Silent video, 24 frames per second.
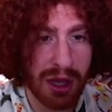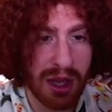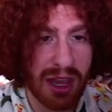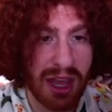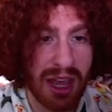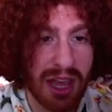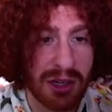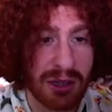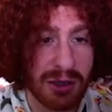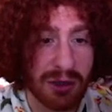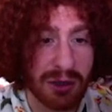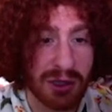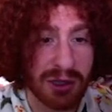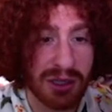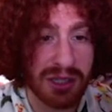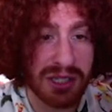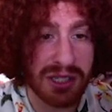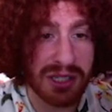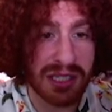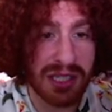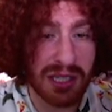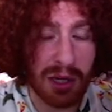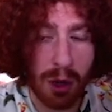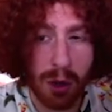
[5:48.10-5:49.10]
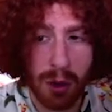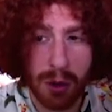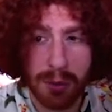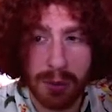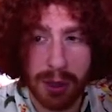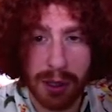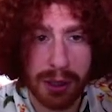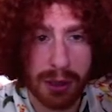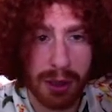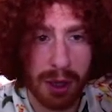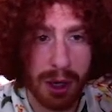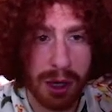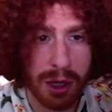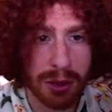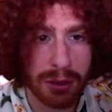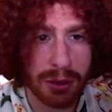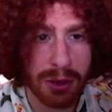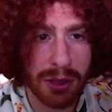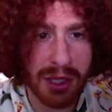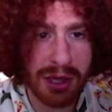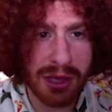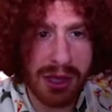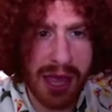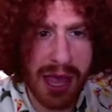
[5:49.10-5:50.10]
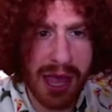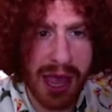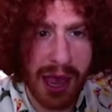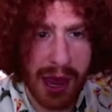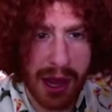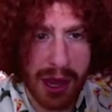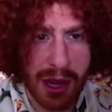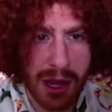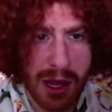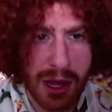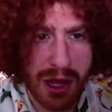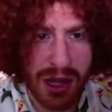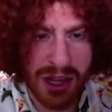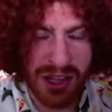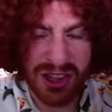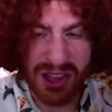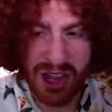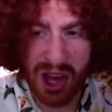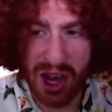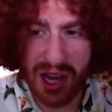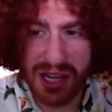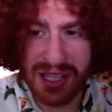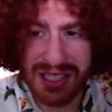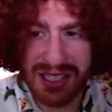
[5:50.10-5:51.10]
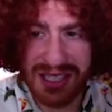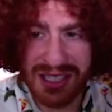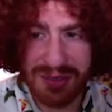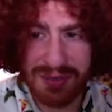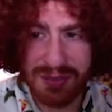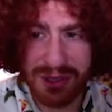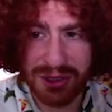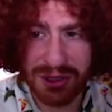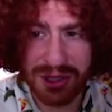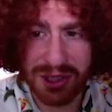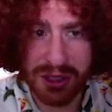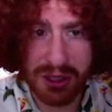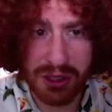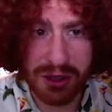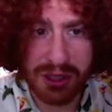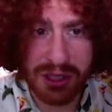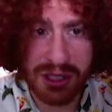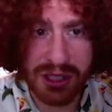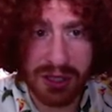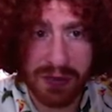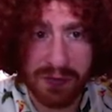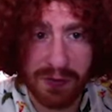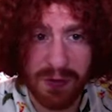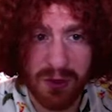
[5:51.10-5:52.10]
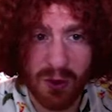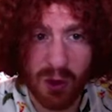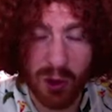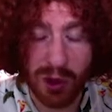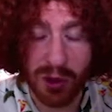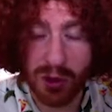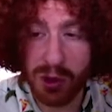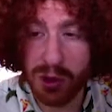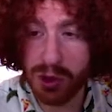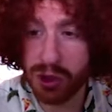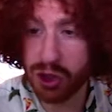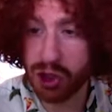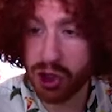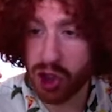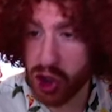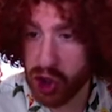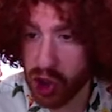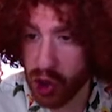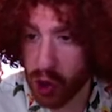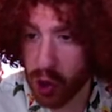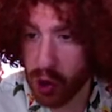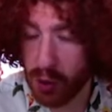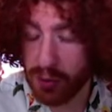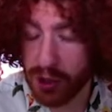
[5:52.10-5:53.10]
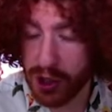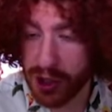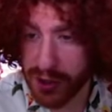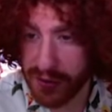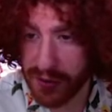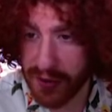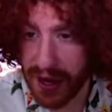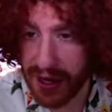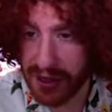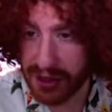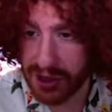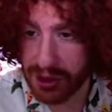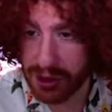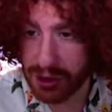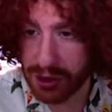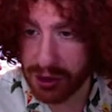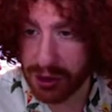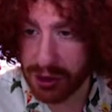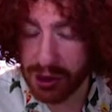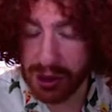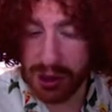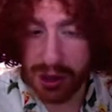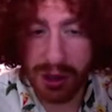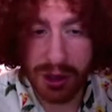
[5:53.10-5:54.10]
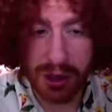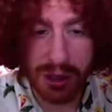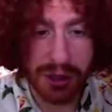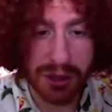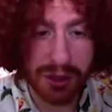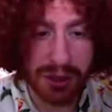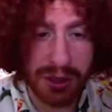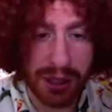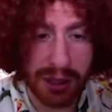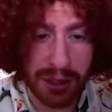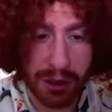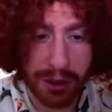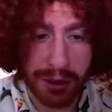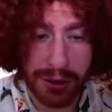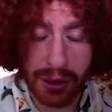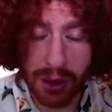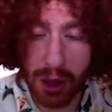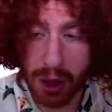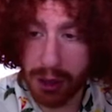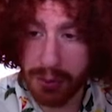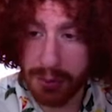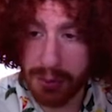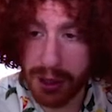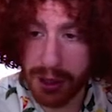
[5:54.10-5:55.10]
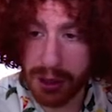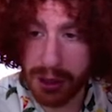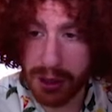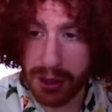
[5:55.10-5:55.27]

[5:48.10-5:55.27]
you can see, oh my God, look at that. The ice is melting on the tinfoil so much faster than on the carpet.